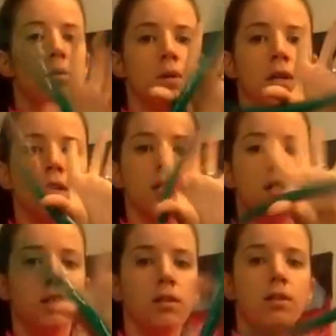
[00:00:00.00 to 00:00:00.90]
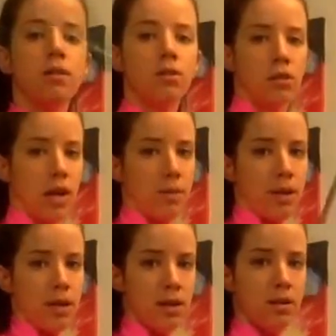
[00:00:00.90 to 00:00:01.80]
1, 2, grab.
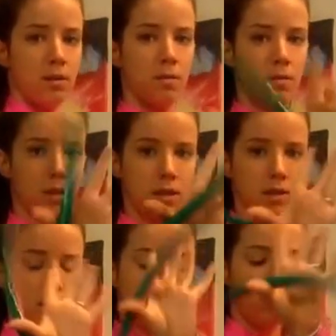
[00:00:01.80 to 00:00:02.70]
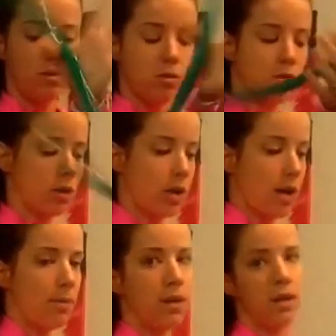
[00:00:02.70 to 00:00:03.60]
1, 2, grab.
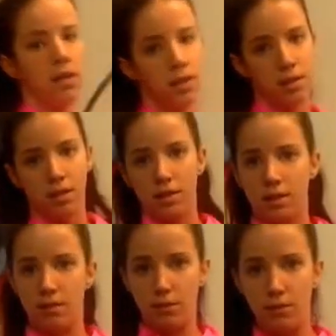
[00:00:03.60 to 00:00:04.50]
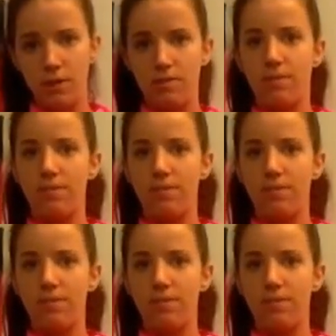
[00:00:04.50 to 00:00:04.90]
From the front.